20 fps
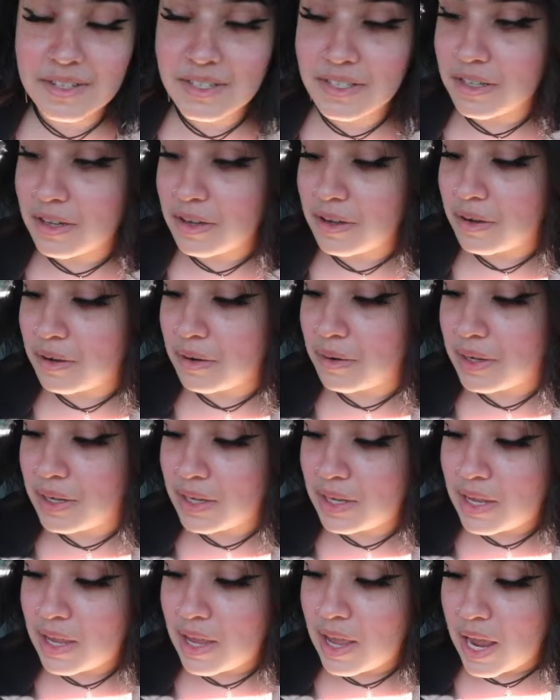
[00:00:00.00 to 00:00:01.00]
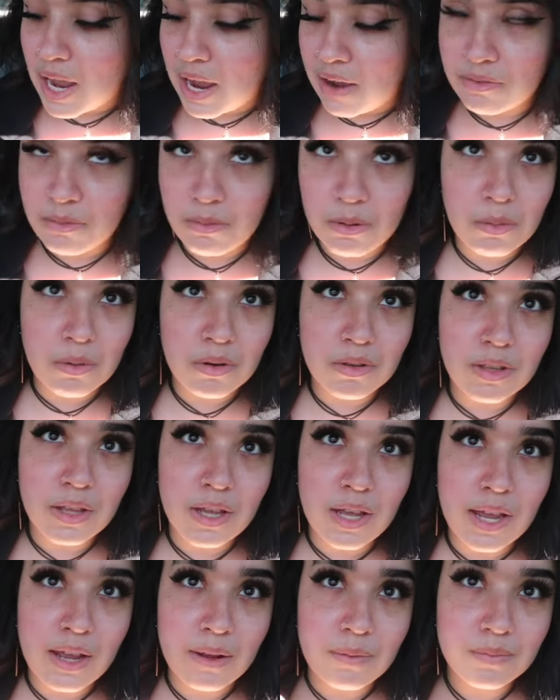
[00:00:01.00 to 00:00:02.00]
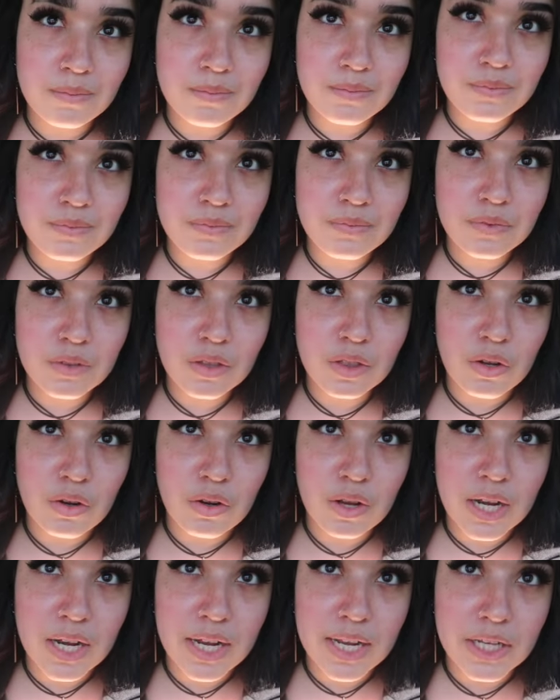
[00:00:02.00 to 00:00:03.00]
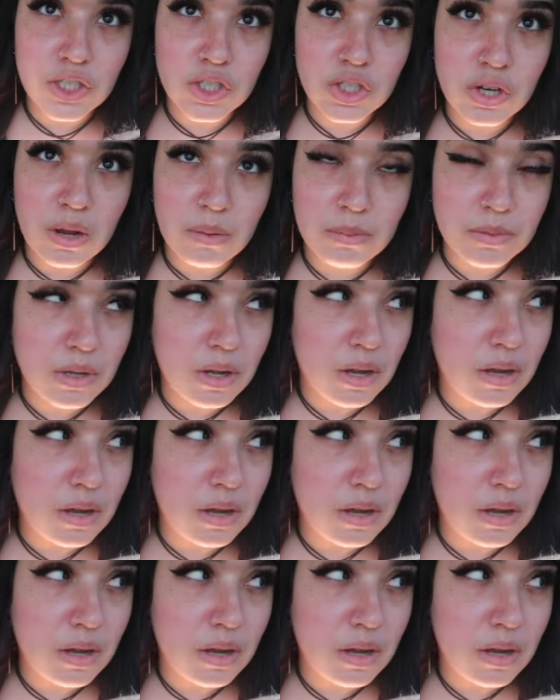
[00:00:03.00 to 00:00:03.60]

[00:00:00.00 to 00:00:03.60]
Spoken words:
So after my birthday, they're getting chopped